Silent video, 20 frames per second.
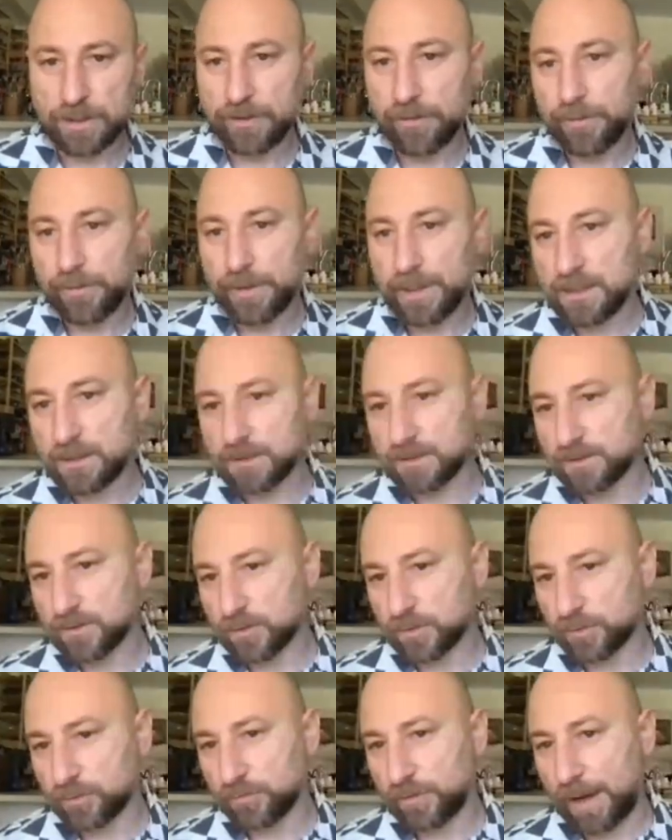You are what
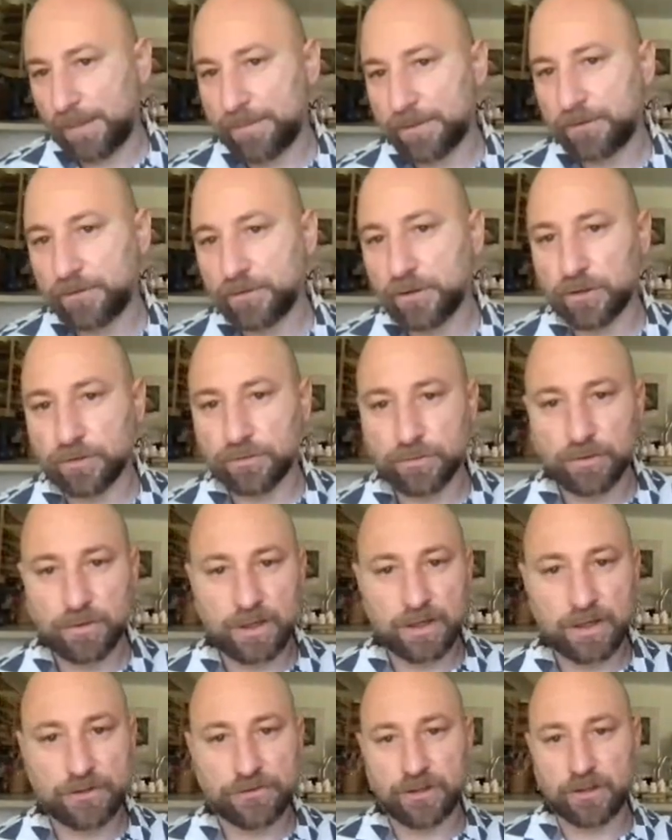you eat.
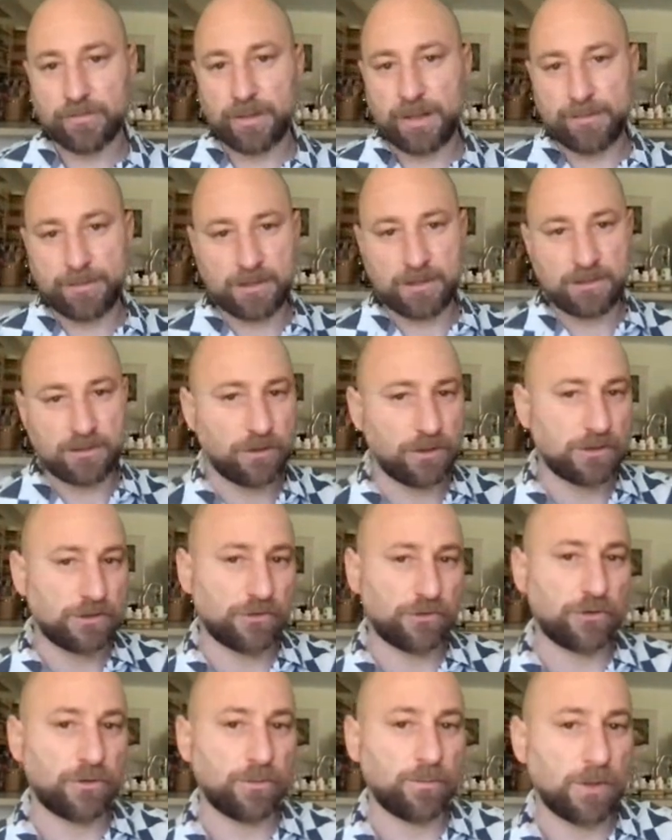Rapid growth requires young
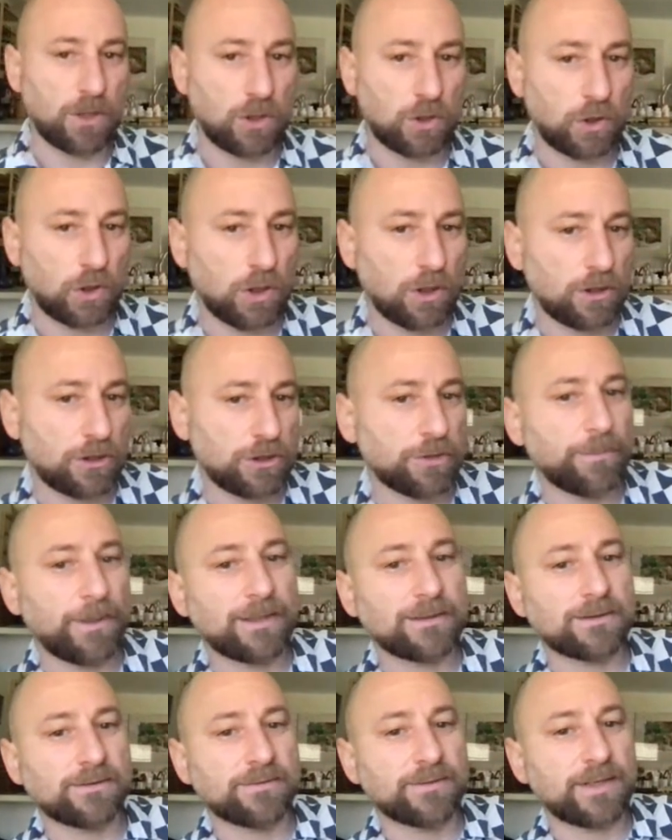babies to
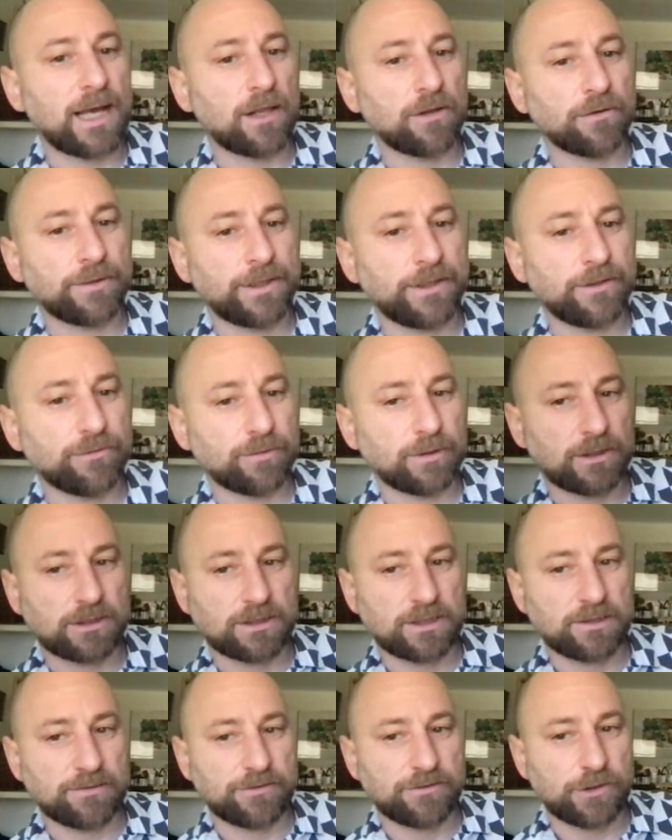consume large amounts of
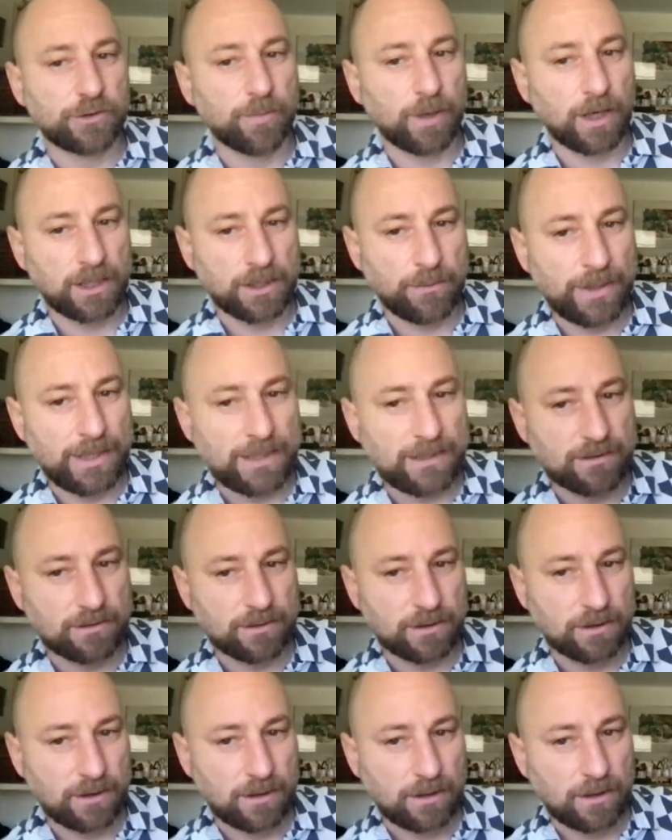calories relative to
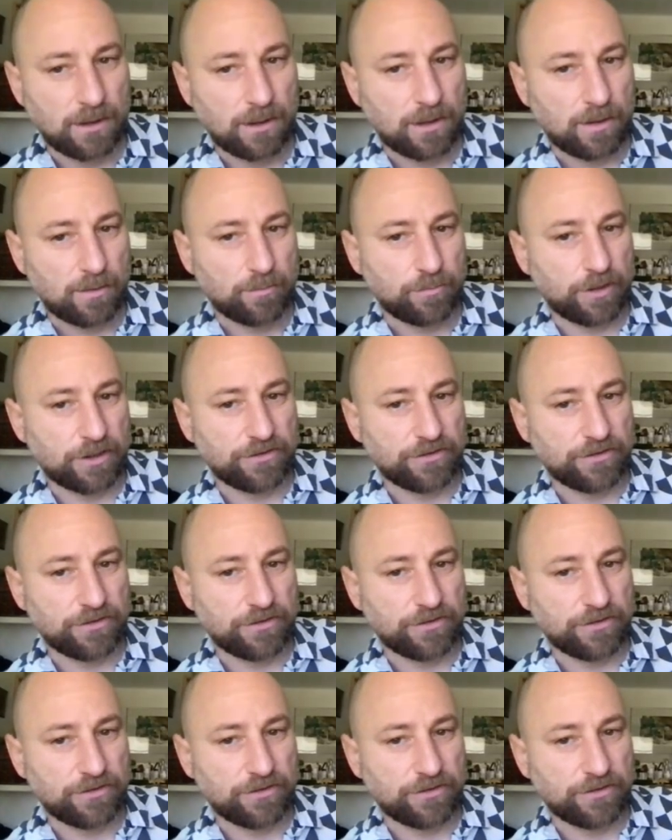body weight.